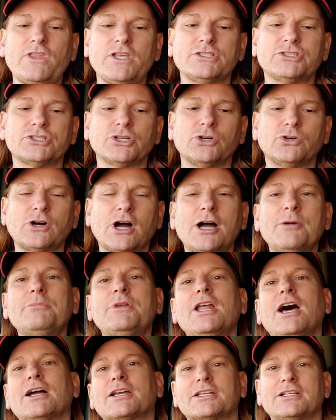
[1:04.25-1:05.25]
So I'm
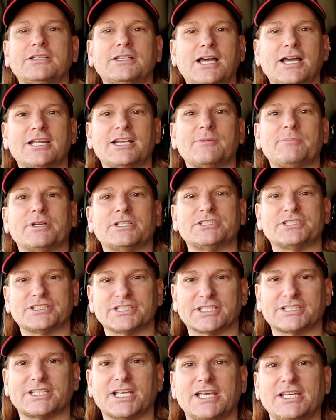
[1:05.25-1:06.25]
not going to line up at
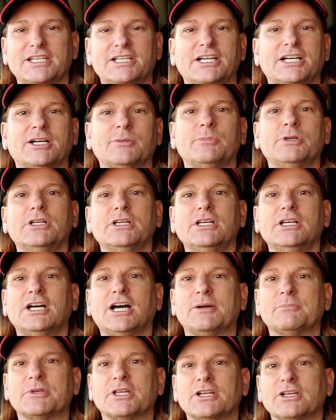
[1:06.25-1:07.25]
6 a.m.
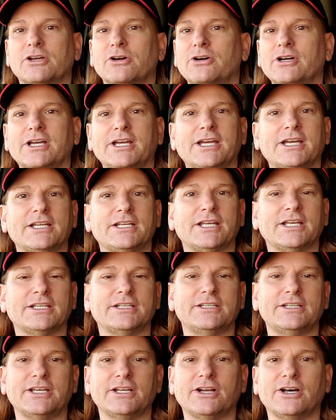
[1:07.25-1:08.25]
I'm going to go ahead and,